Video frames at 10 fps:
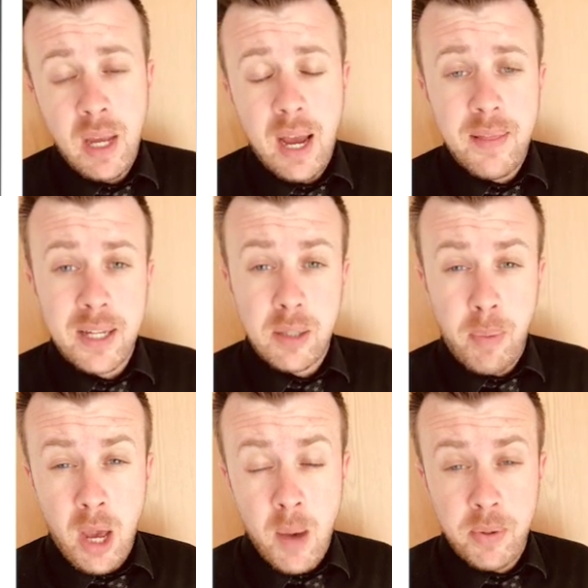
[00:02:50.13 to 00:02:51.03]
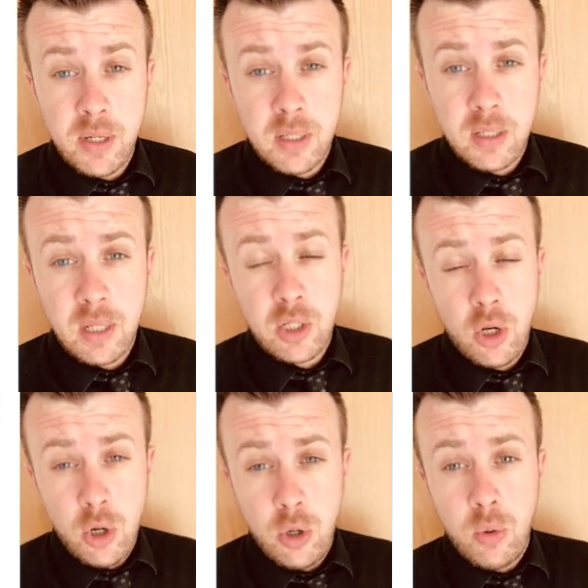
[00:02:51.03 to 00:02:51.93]
and that's the purpose, that's
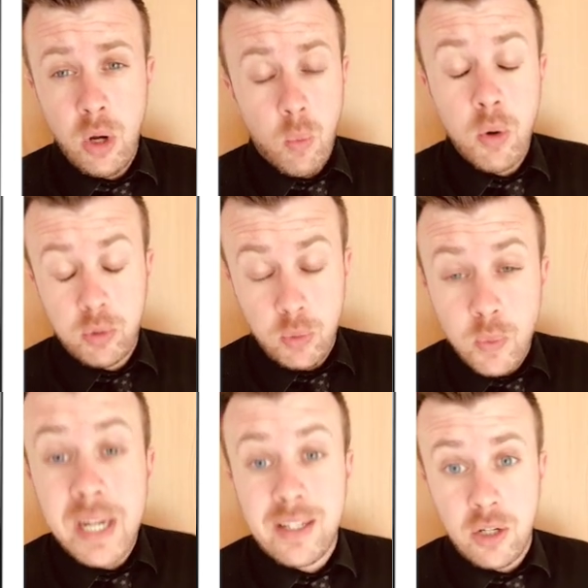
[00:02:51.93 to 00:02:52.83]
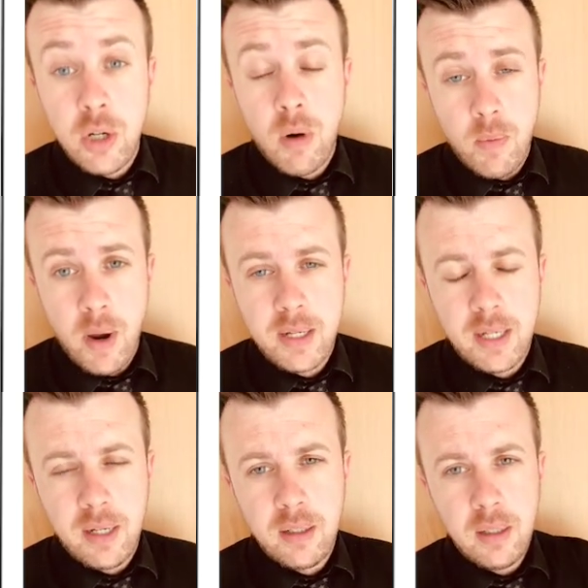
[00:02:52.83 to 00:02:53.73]
what was the reason you are
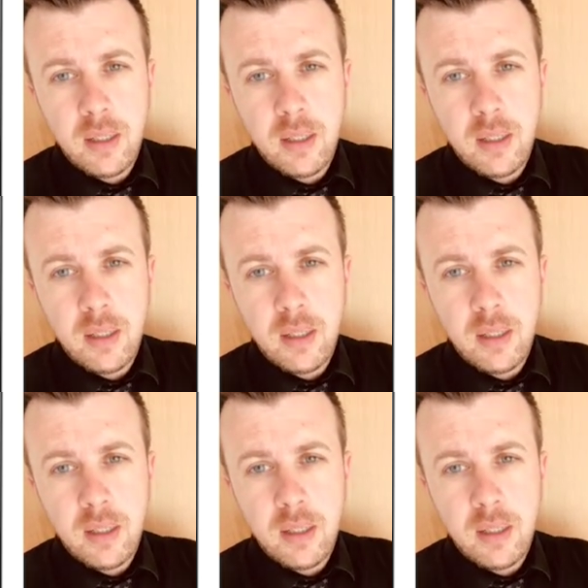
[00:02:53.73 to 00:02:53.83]
writing,